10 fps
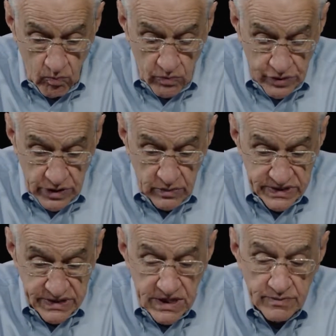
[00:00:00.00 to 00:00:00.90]
She
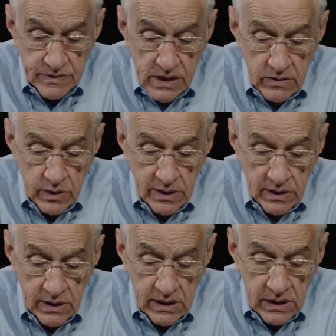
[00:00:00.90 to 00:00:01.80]
was
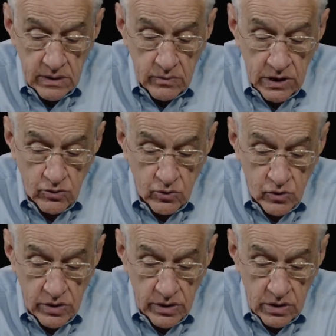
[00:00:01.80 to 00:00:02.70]
subsequently
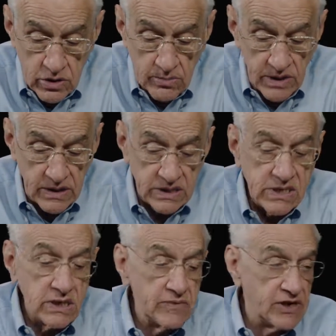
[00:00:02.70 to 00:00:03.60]
recruited to be
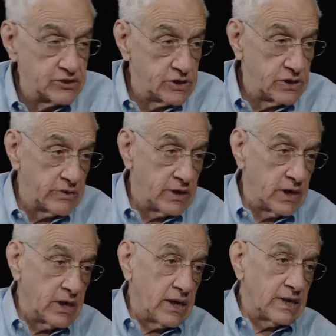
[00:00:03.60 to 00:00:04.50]
Dean of
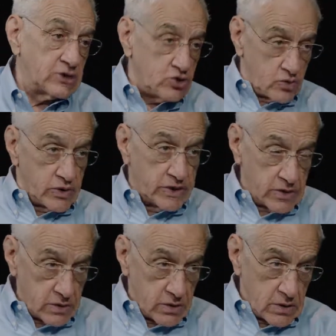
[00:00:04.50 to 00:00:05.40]
Engineering at Duke,
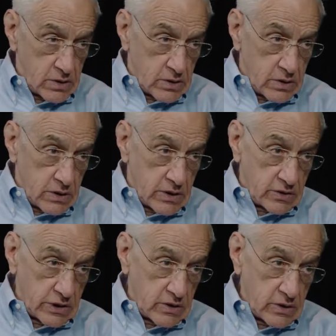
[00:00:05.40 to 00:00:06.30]
yes. And
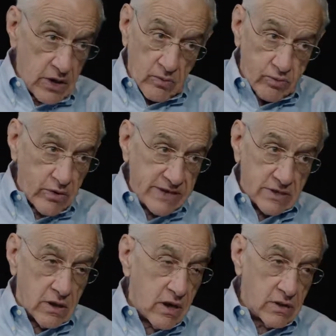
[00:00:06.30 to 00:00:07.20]
she helped raise
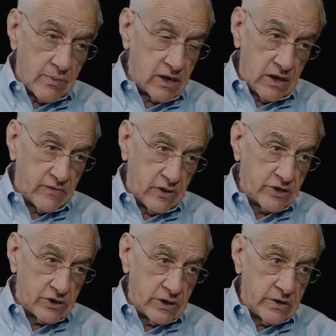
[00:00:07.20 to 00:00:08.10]
a lot of money for
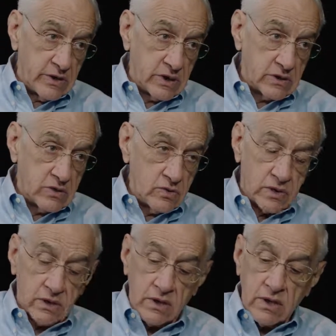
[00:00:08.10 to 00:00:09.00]
engineering at
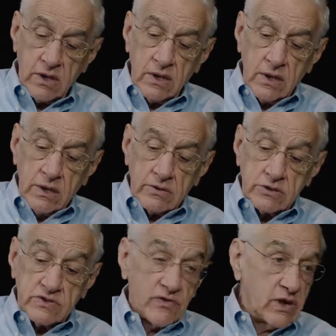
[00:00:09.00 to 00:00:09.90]
Duke. Right.
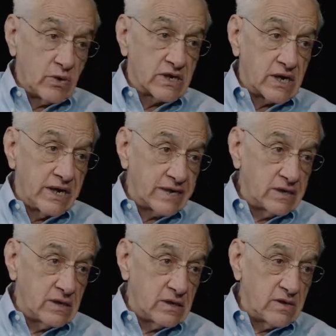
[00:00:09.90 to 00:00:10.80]
She's very well
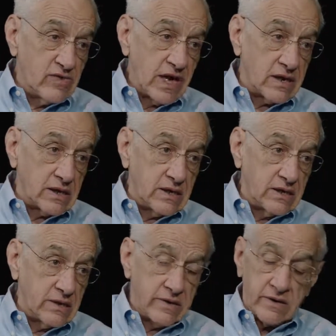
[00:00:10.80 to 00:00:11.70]
connected in the Valley
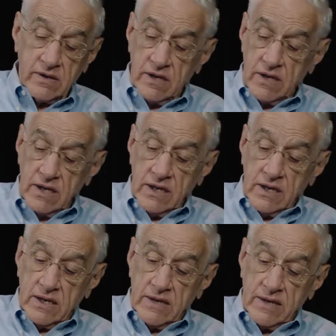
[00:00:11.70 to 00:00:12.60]
here.
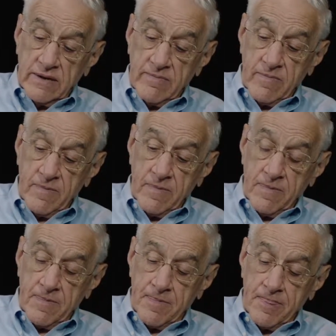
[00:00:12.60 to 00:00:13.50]
I
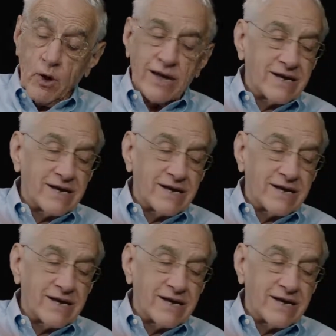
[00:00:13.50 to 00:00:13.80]
got